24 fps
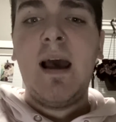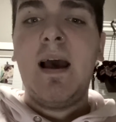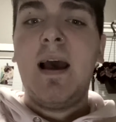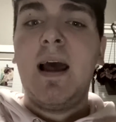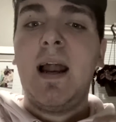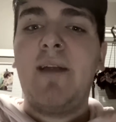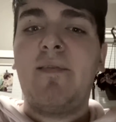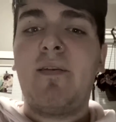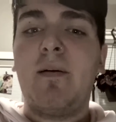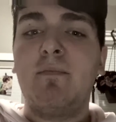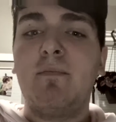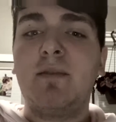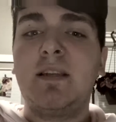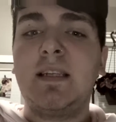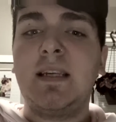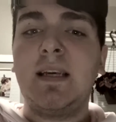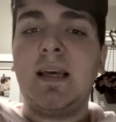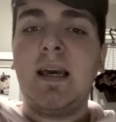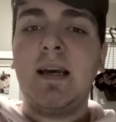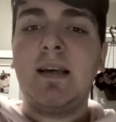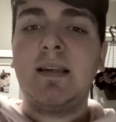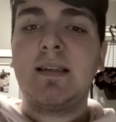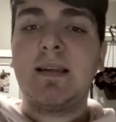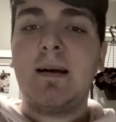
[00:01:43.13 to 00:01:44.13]
And if I'm
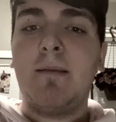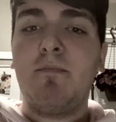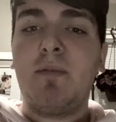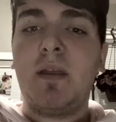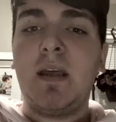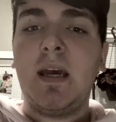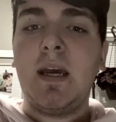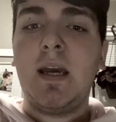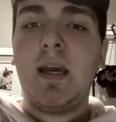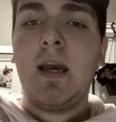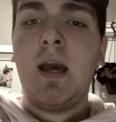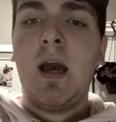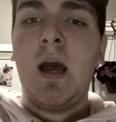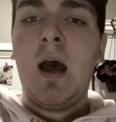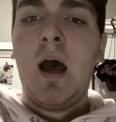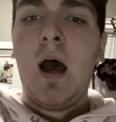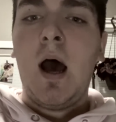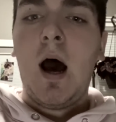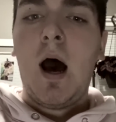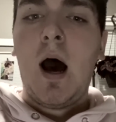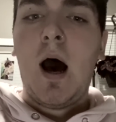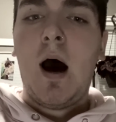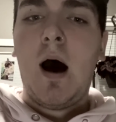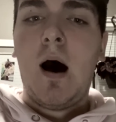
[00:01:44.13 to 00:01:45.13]
singing
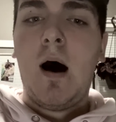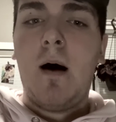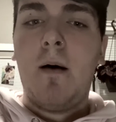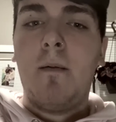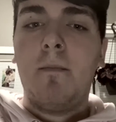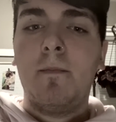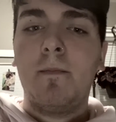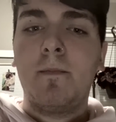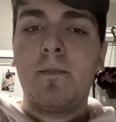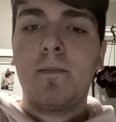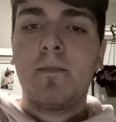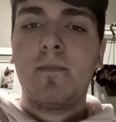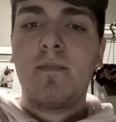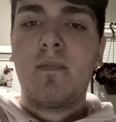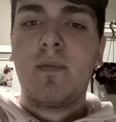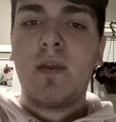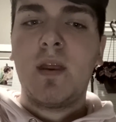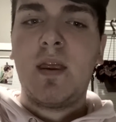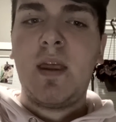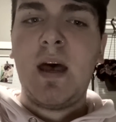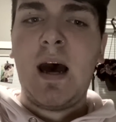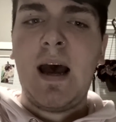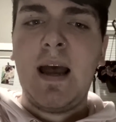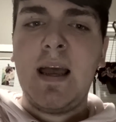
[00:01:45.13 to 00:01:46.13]
something
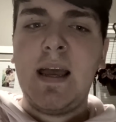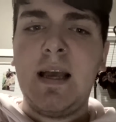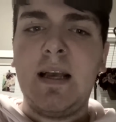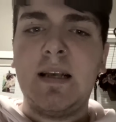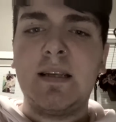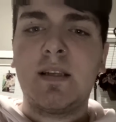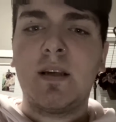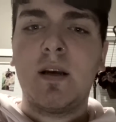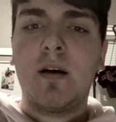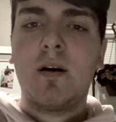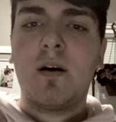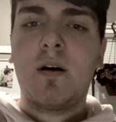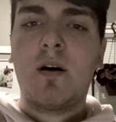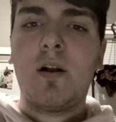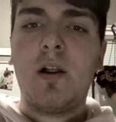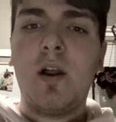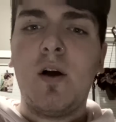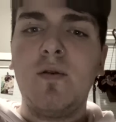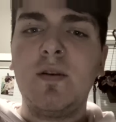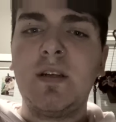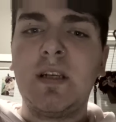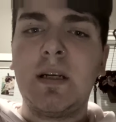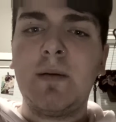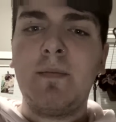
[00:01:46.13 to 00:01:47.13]
that is
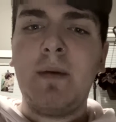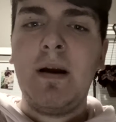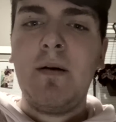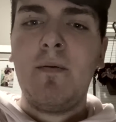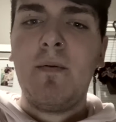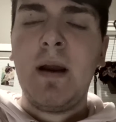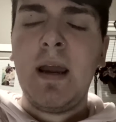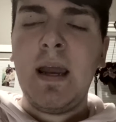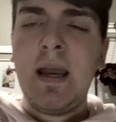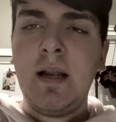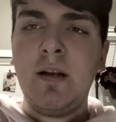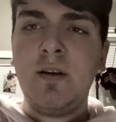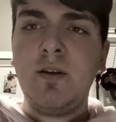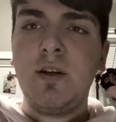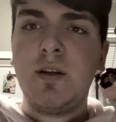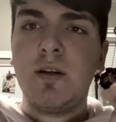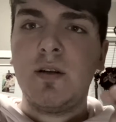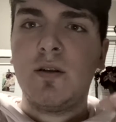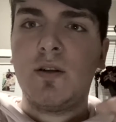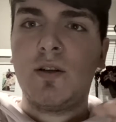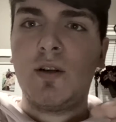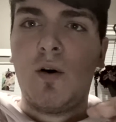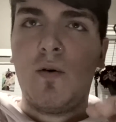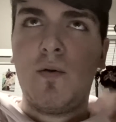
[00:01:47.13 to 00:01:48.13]
close to my range,
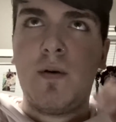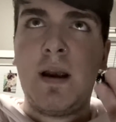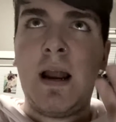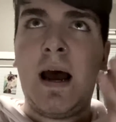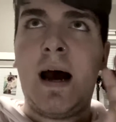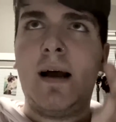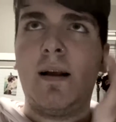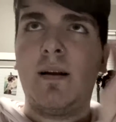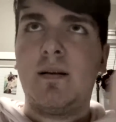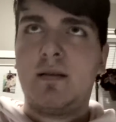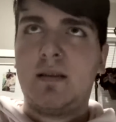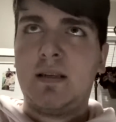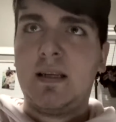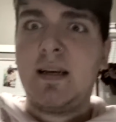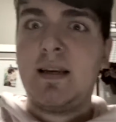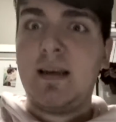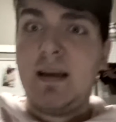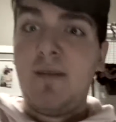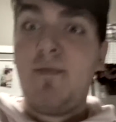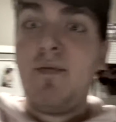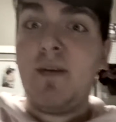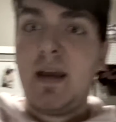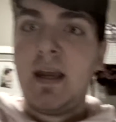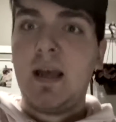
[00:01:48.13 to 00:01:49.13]
so not
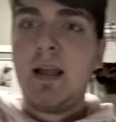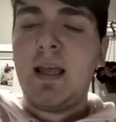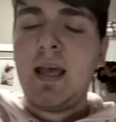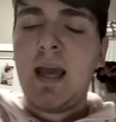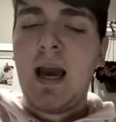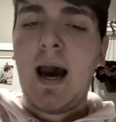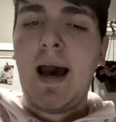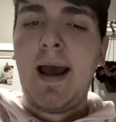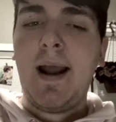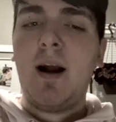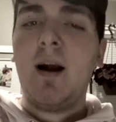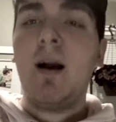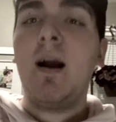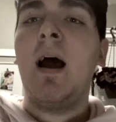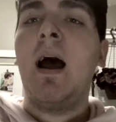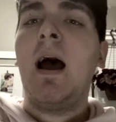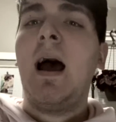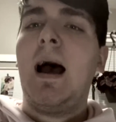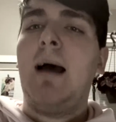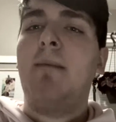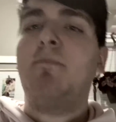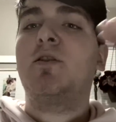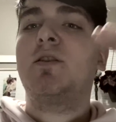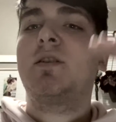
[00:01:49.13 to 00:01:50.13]
significantly higher,
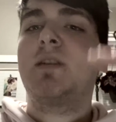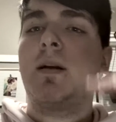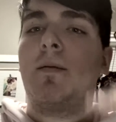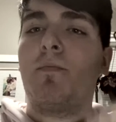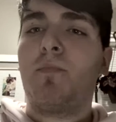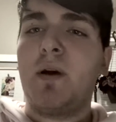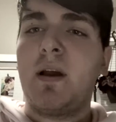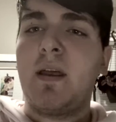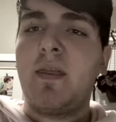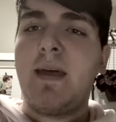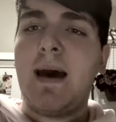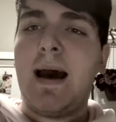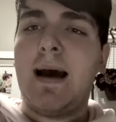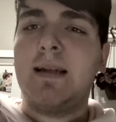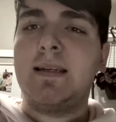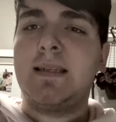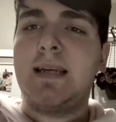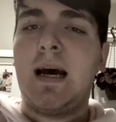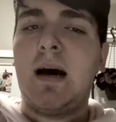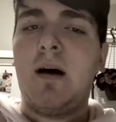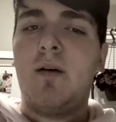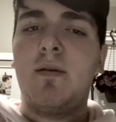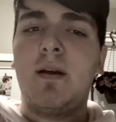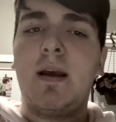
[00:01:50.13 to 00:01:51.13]
I'm just gonna bring that
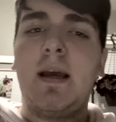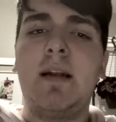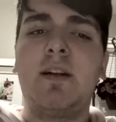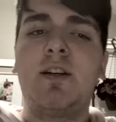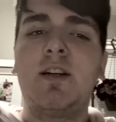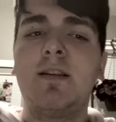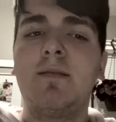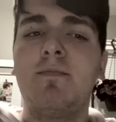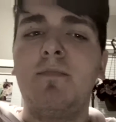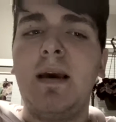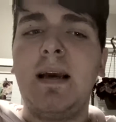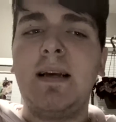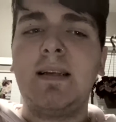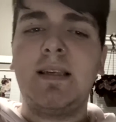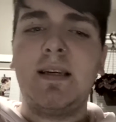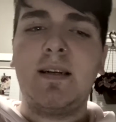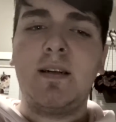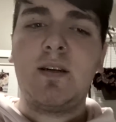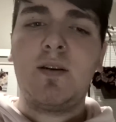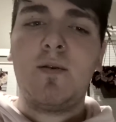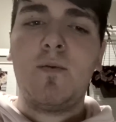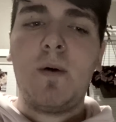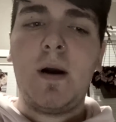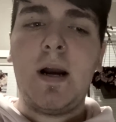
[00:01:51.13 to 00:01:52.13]
down. It just makes it
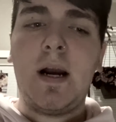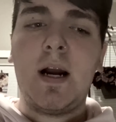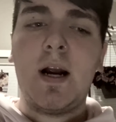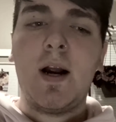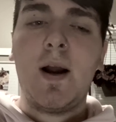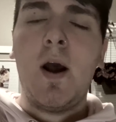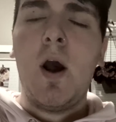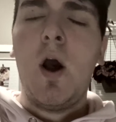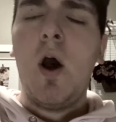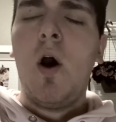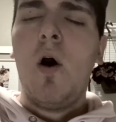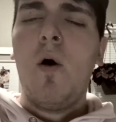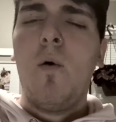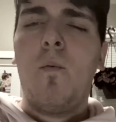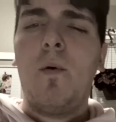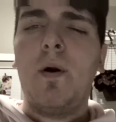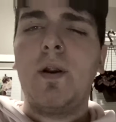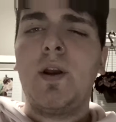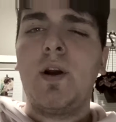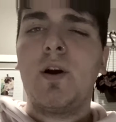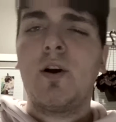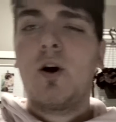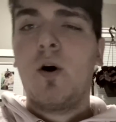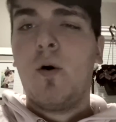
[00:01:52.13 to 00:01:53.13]
to where
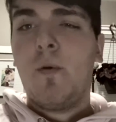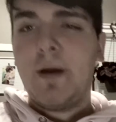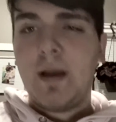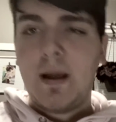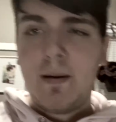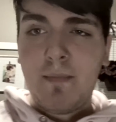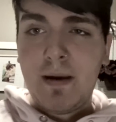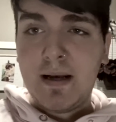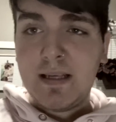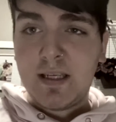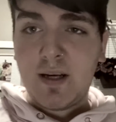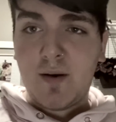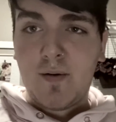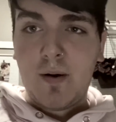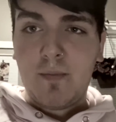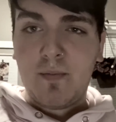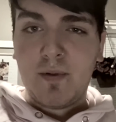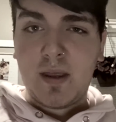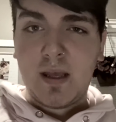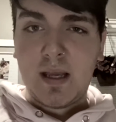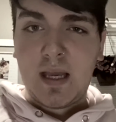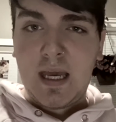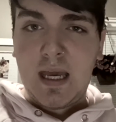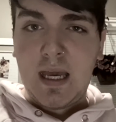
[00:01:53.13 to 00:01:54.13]
when you're going and messing around with
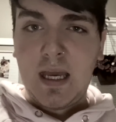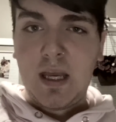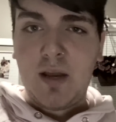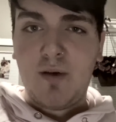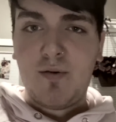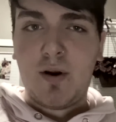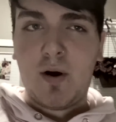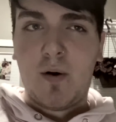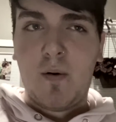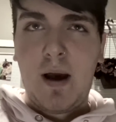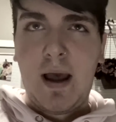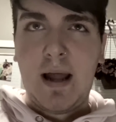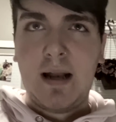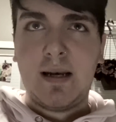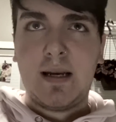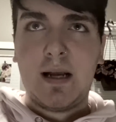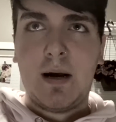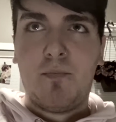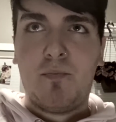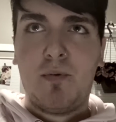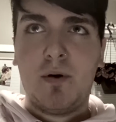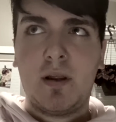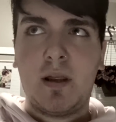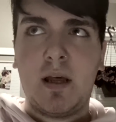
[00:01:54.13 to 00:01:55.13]
the key, you don't end
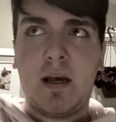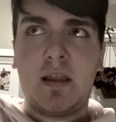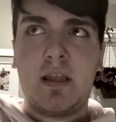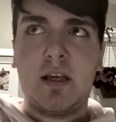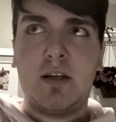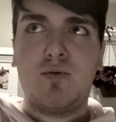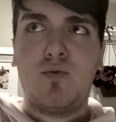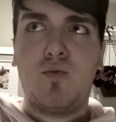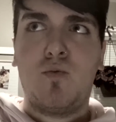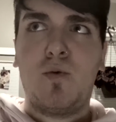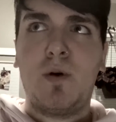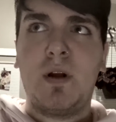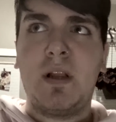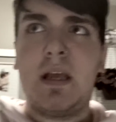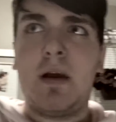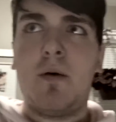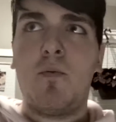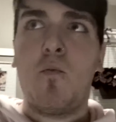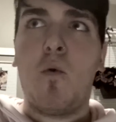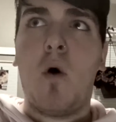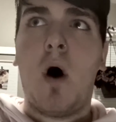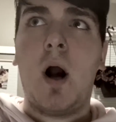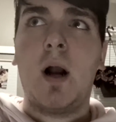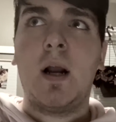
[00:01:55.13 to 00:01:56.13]
up with like this really
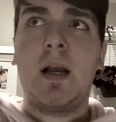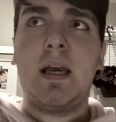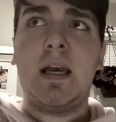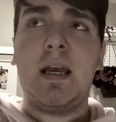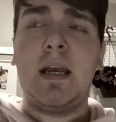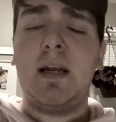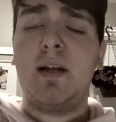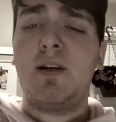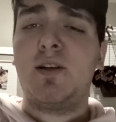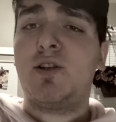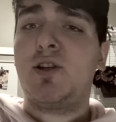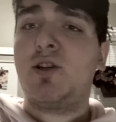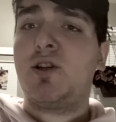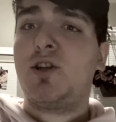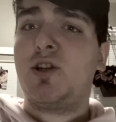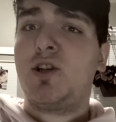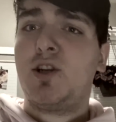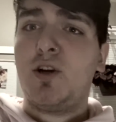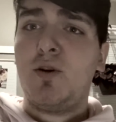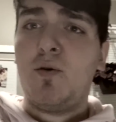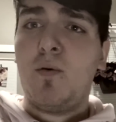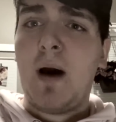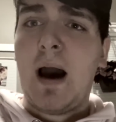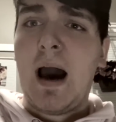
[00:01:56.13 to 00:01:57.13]
wonky,
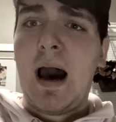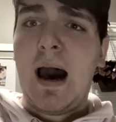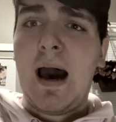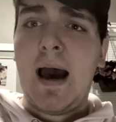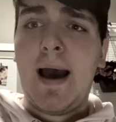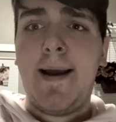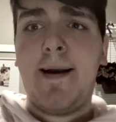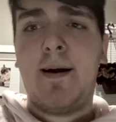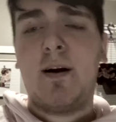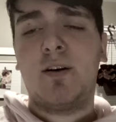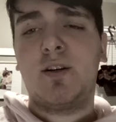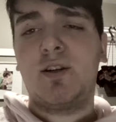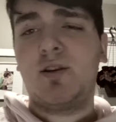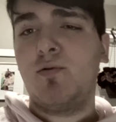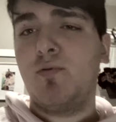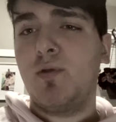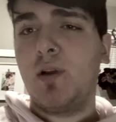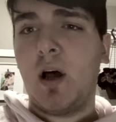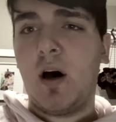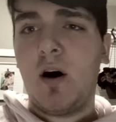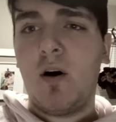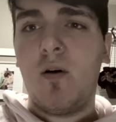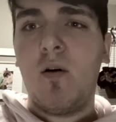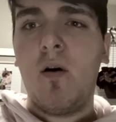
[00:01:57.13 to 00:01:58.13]
too high or too
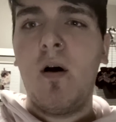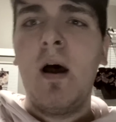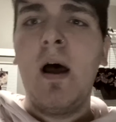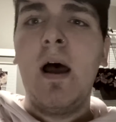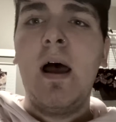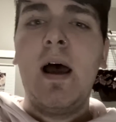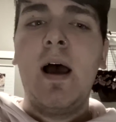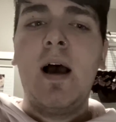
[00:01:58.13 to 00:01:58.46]
low.